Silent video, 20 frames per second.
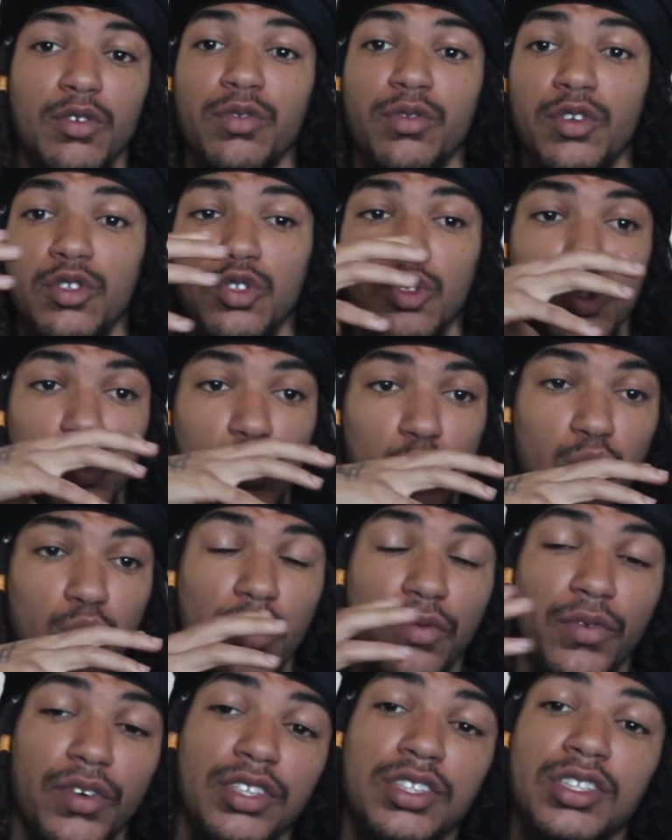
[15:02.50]

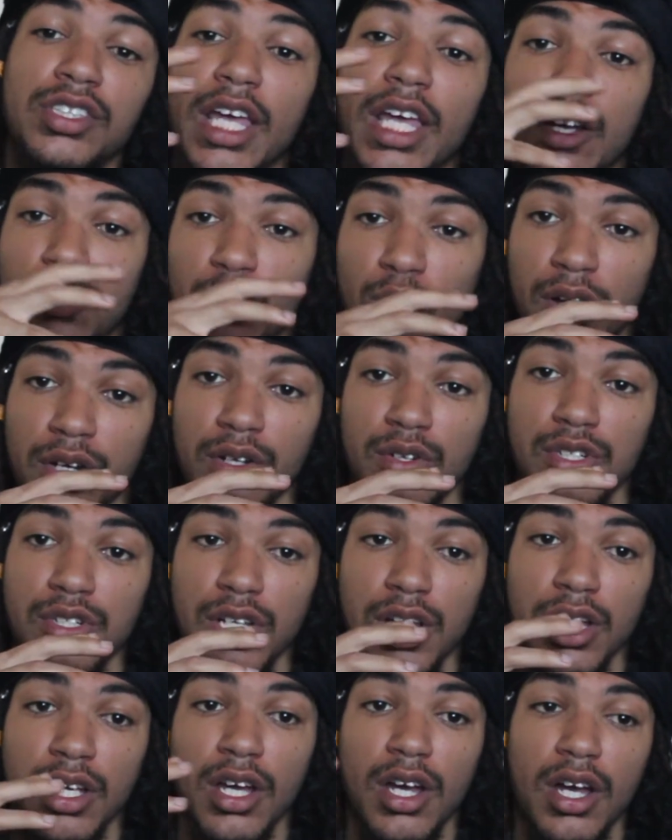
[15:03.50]
with a sacral
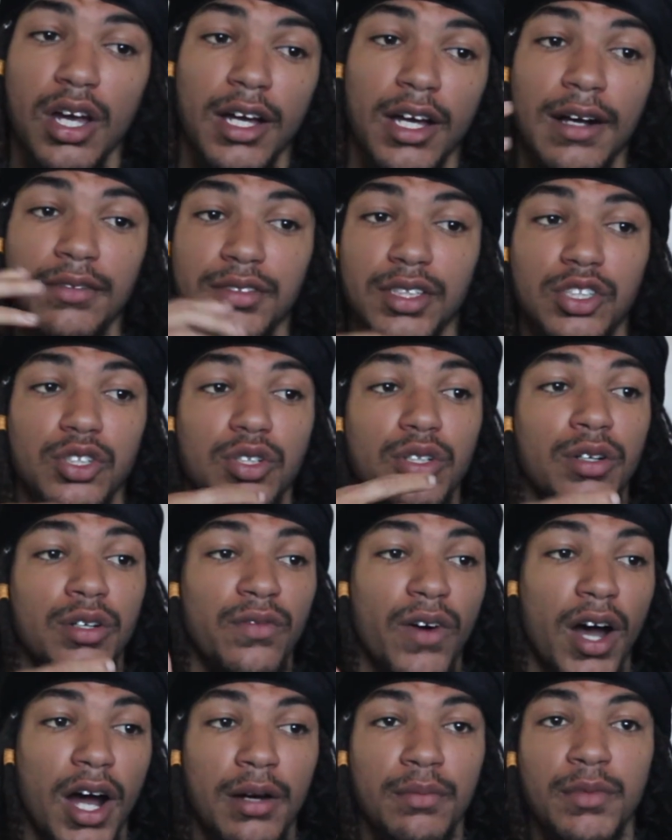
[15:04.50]
energy comes into your
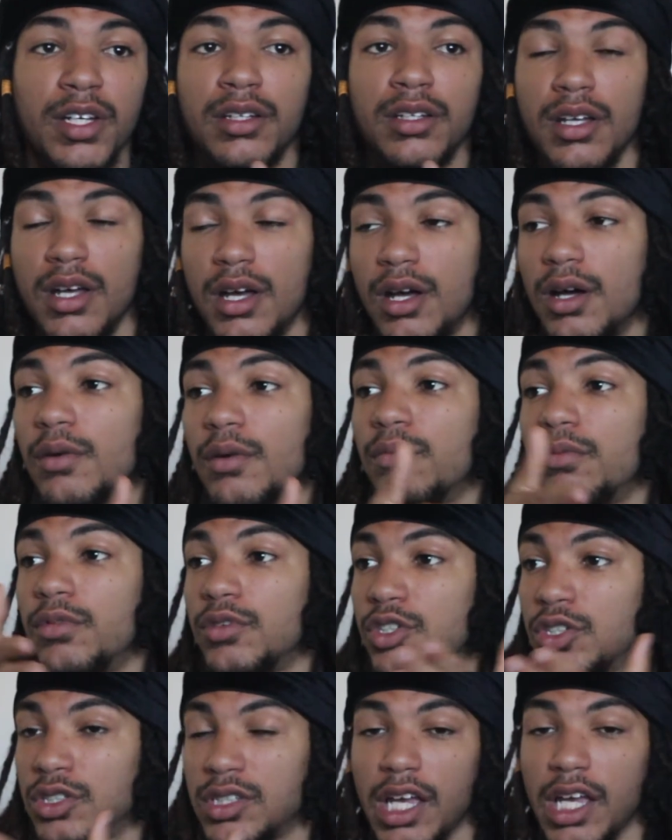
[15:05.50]
environment,
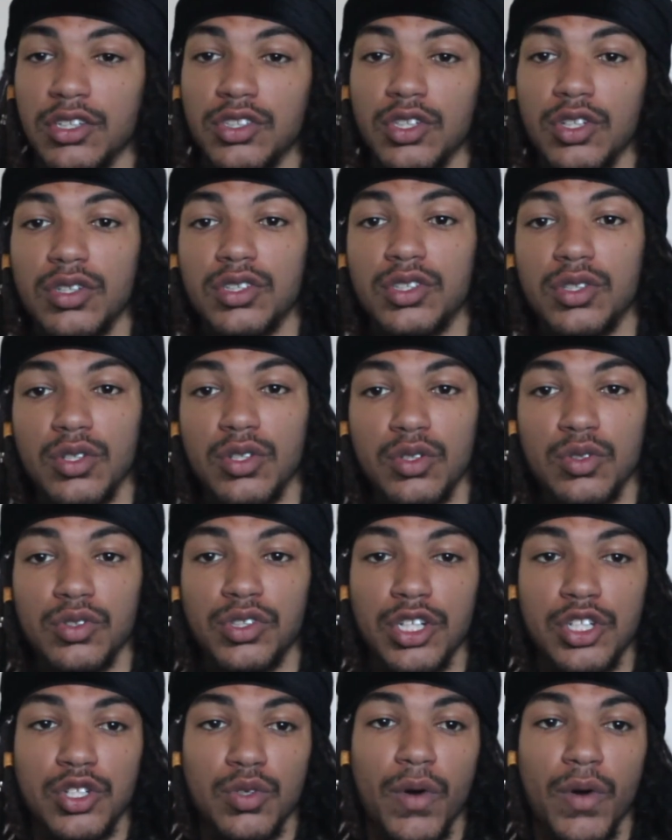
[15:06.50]
takes you into a new
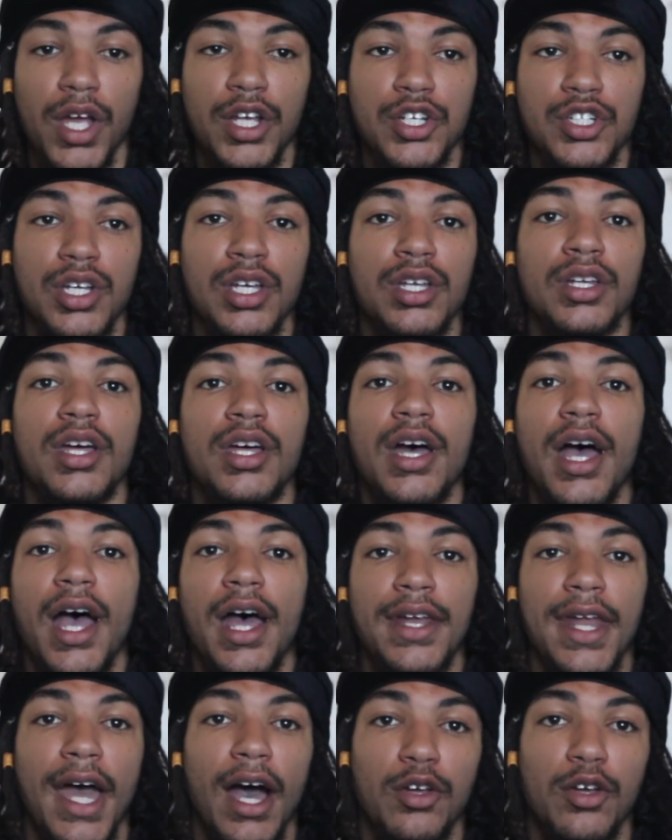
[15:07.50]
situation,
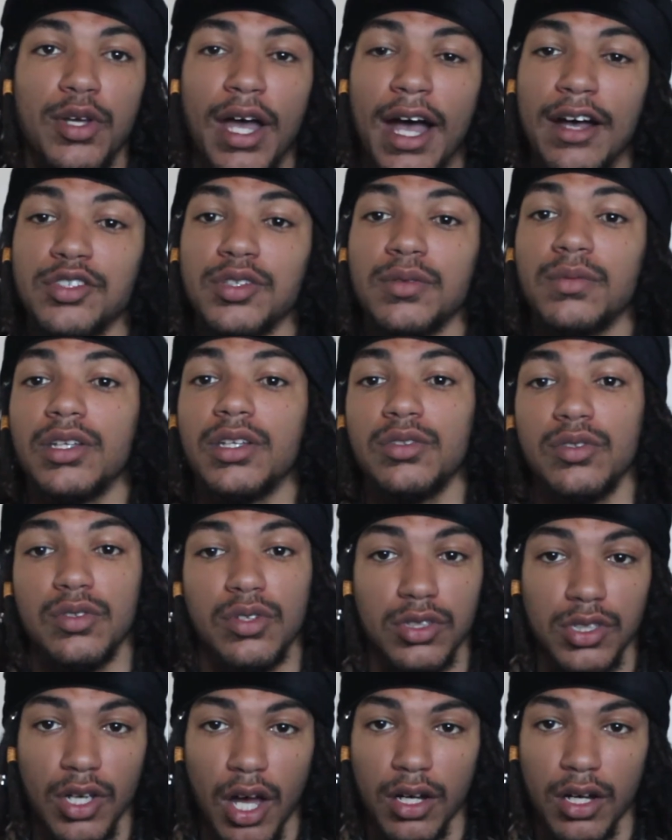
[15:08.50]
and now you have something new
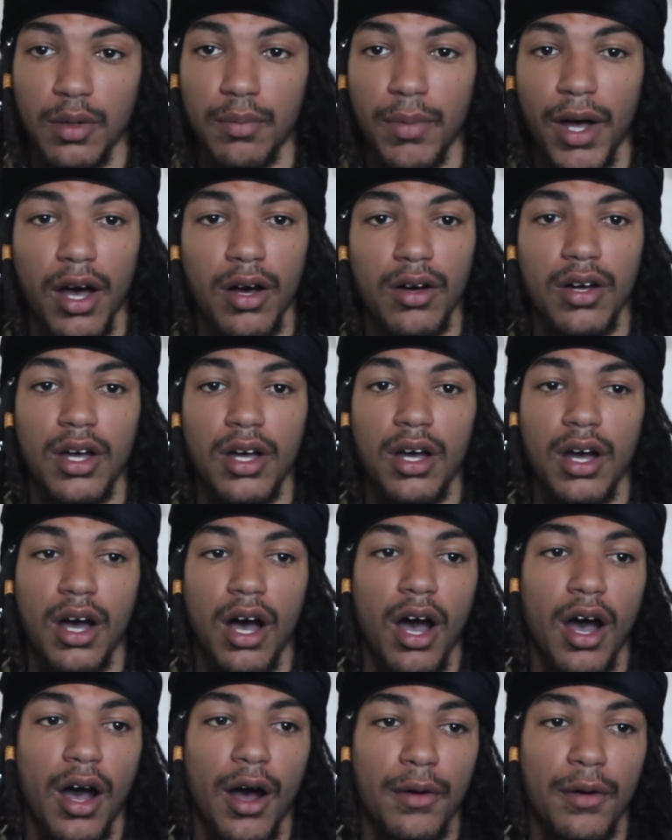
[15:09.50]
to talk about.
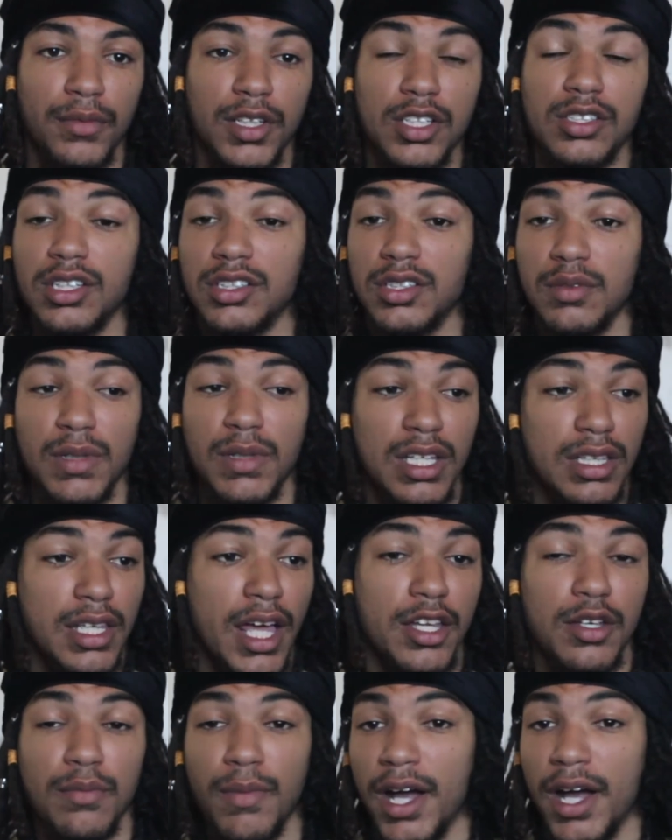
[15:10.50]
This doesn't mean
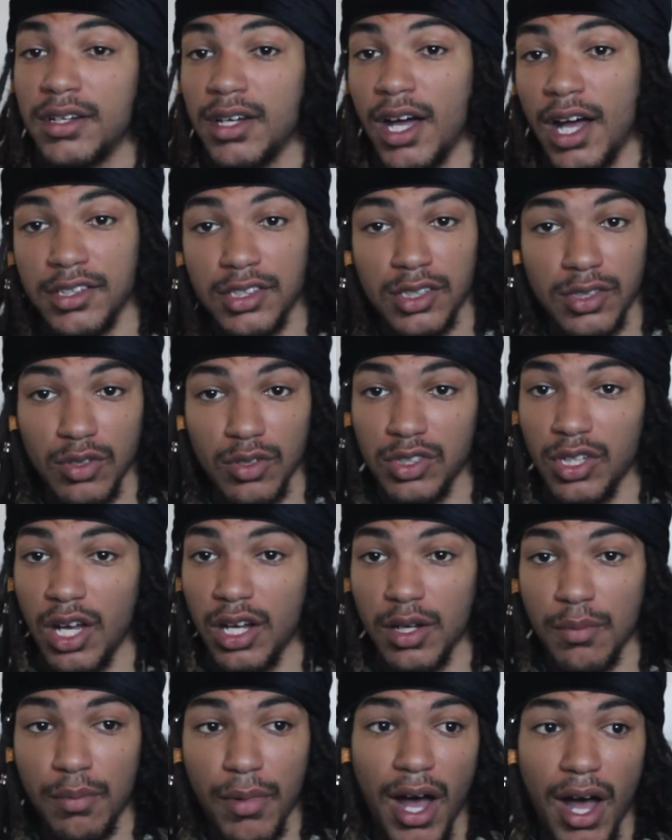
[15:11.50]
that you might not still
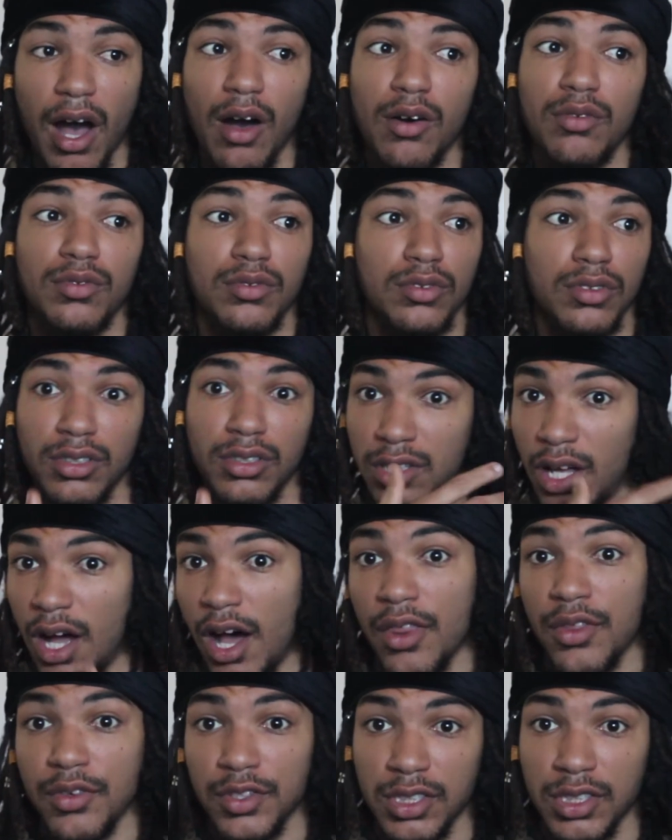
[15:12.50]
talk about the
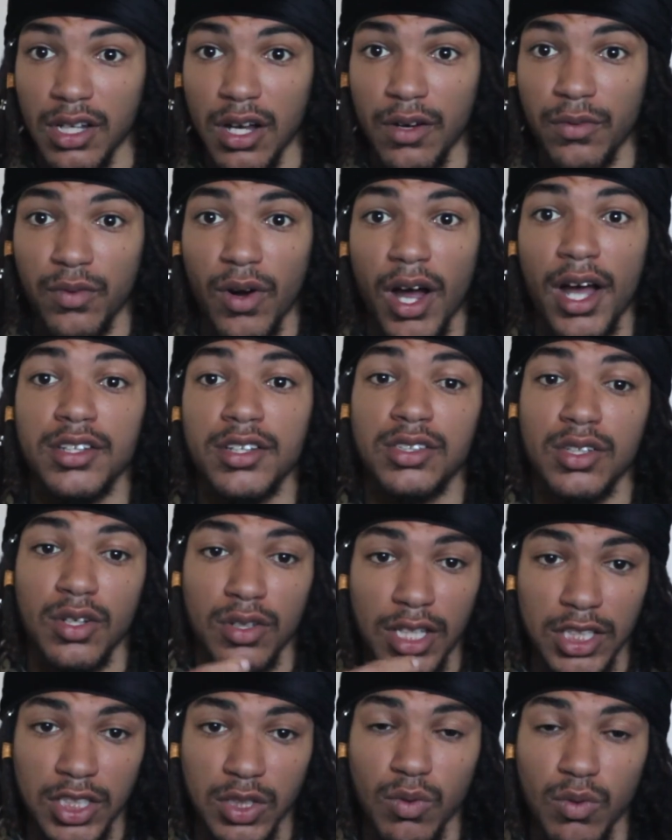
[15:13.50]
other stuff, right? So
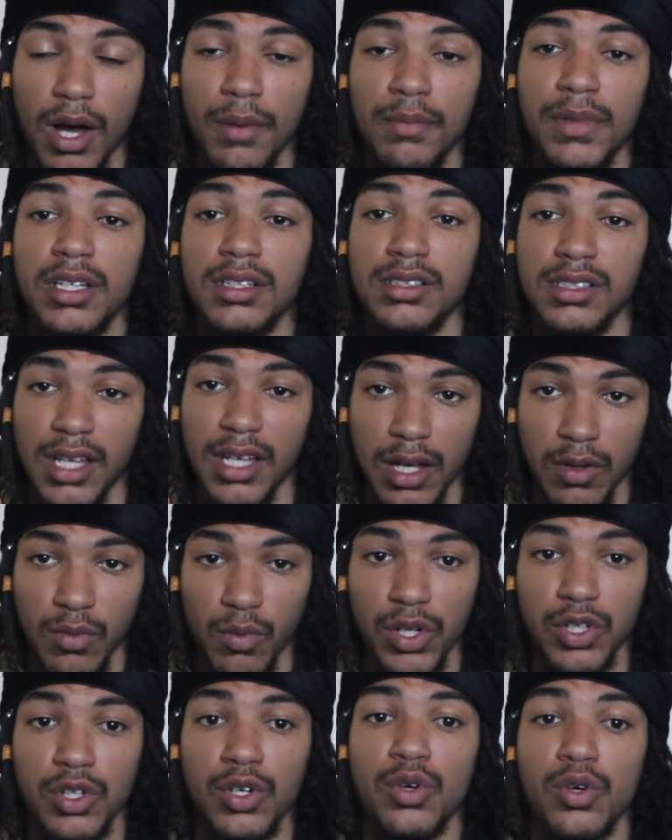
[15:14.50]
this is what I mean. It's like
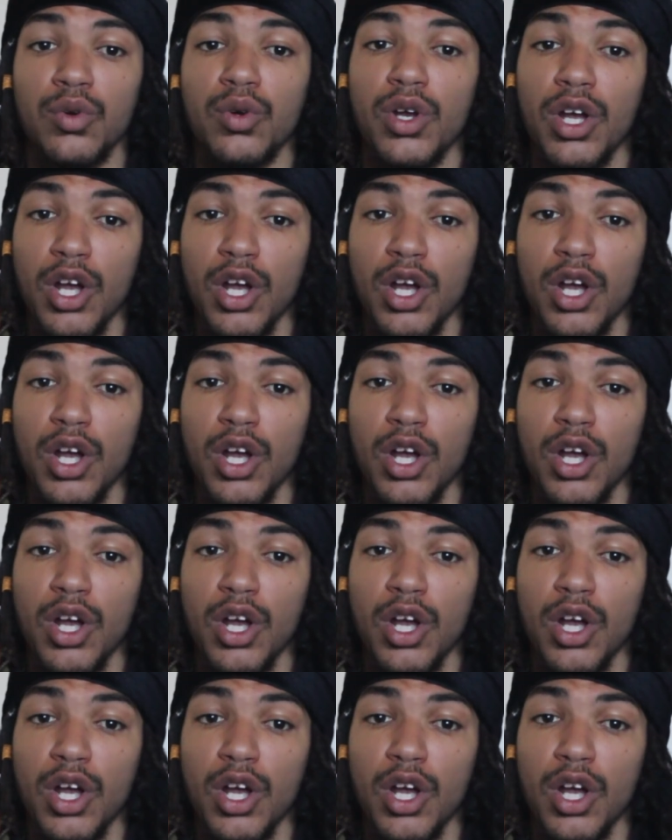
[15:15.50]
when you're